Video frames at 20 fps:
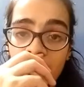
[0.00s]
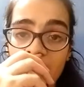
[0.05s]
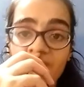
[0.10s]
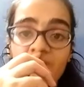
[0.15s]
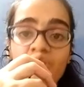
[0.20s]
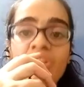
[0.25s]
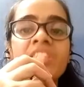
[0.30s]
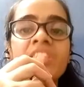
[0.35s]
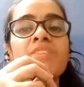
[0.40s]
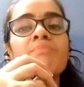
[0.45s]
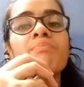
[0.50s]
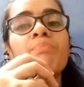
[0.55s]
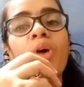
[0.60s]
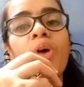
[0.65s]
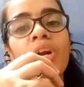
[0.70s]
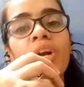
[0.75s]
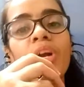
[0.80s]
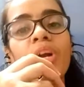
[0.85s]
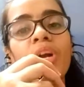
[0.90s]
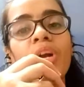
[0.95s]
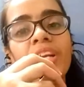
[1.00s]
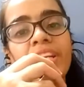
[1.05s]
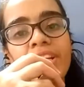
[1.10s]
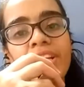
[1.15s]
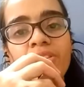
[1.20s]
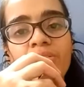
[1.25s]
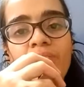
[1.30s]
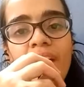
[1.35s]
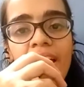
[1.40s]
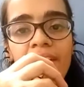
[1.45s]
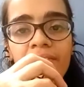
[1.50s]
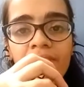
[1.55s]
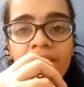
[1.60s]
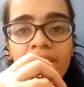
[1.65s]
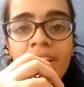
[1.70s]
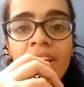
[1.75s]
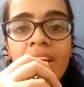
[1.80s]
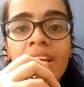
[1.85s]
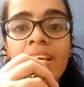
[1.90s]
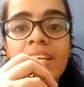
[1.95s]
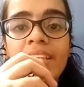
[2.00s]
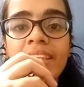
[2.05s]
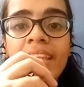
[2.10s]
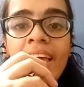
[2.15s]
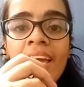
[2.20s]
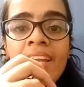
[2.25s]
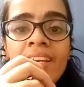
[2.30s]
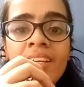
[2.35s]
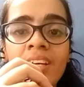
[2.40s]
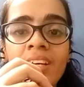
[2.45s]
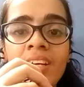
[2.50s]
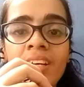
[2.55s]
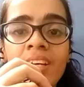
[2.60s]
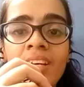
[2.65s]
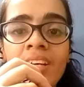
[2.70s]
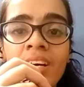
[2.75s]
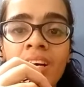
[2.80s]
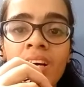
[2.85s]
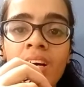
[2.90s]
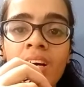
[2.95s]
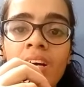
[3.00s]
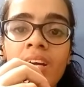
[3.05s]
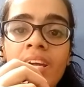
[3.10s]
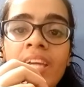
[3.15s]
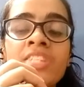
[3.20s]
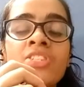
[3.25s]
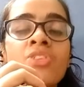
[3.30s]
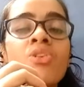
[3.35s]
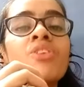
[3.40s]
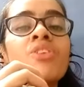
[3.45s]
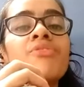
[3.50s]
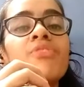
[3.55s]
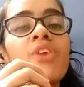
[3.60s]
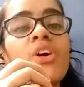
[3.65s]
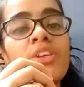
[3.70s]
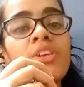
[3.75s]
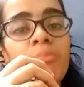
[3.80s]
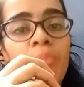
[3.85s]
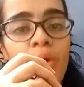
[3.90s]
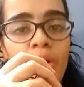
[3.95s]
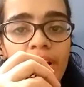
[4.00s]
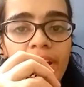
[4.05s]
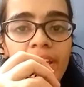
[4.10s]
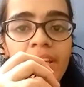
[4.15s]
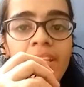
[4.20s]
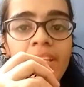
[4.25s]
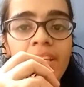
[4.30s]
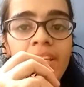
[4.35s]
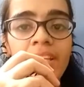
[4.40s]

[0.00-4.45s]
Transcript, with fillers: so it's important to have it. Then uh, it's good for your body